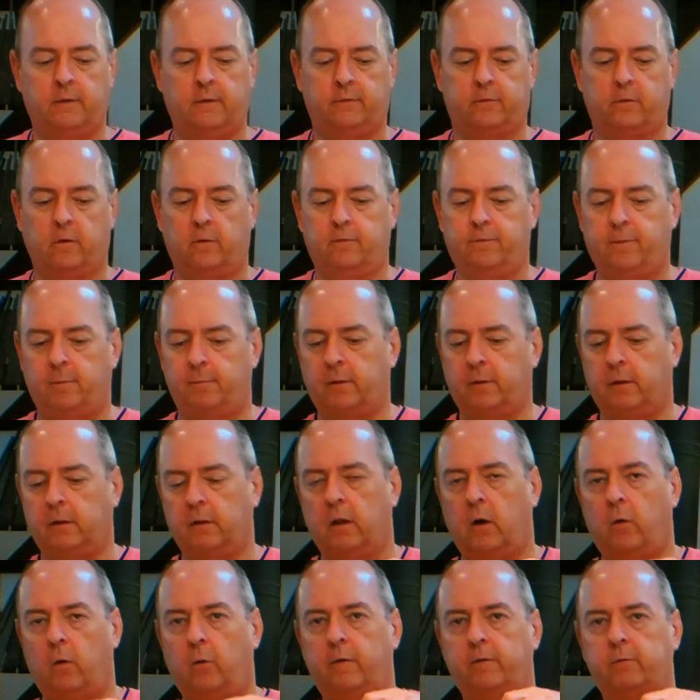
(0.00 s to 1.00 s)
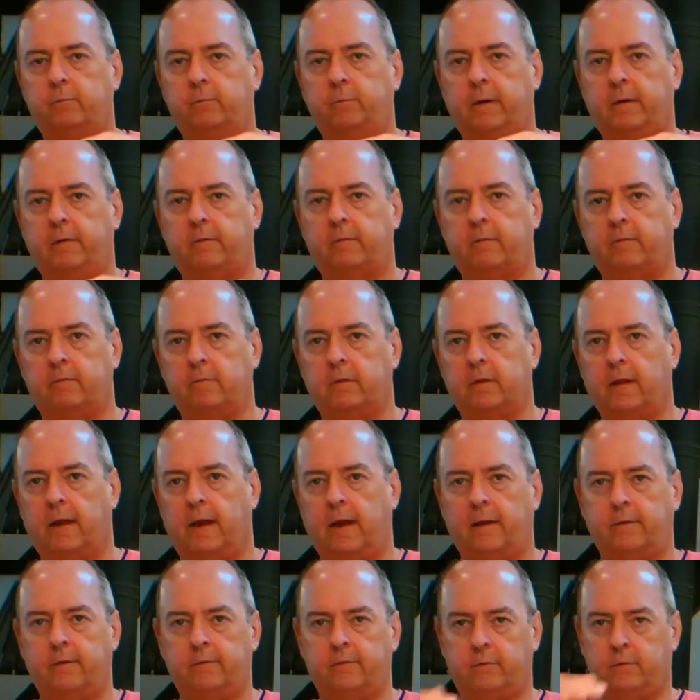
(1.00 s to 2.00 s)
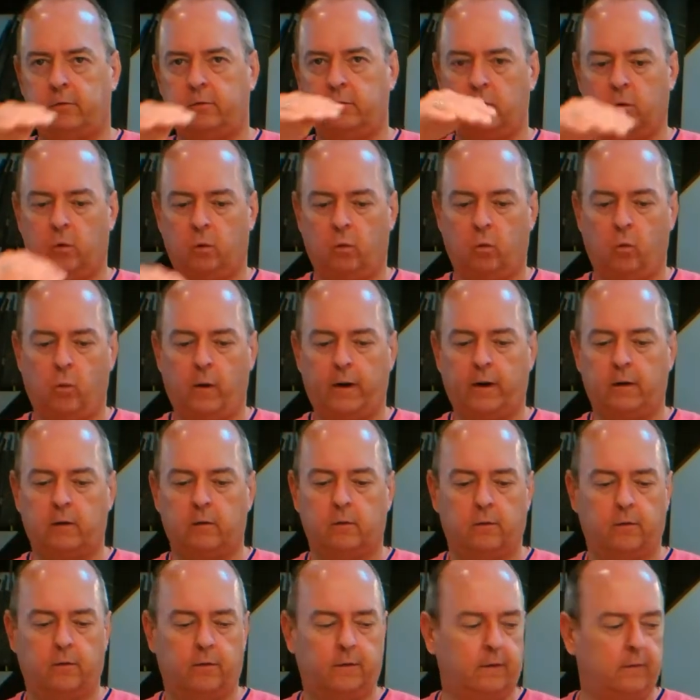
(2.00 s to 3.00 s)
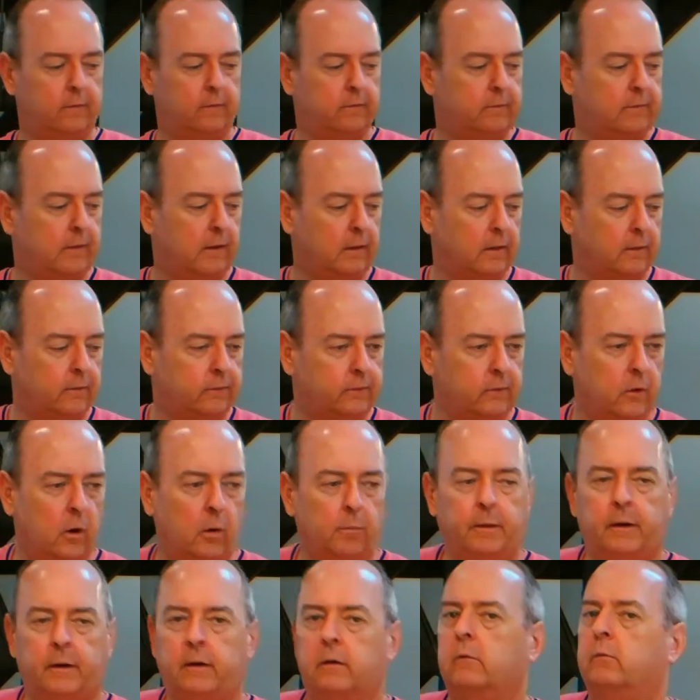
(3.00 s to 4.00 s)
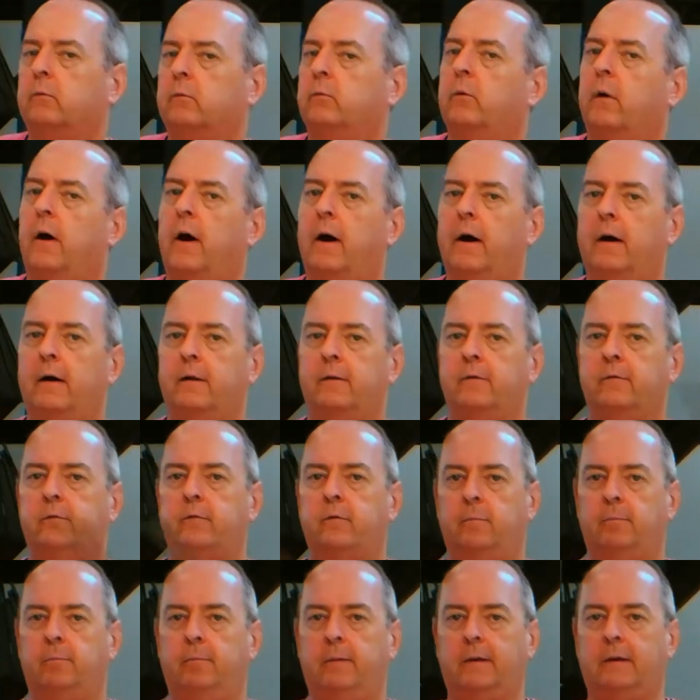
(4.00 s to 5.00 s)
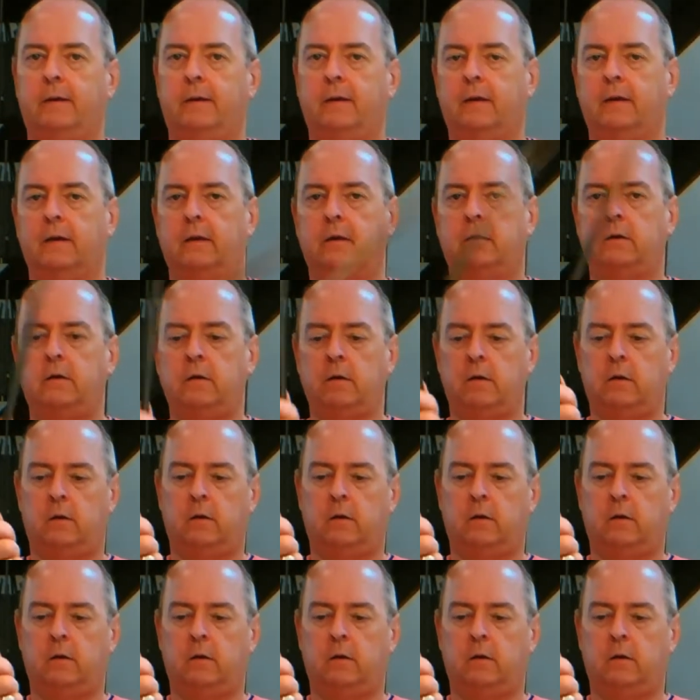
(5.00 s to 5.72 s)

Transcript: So from the lowest piece of glass to where these telescoping rods begin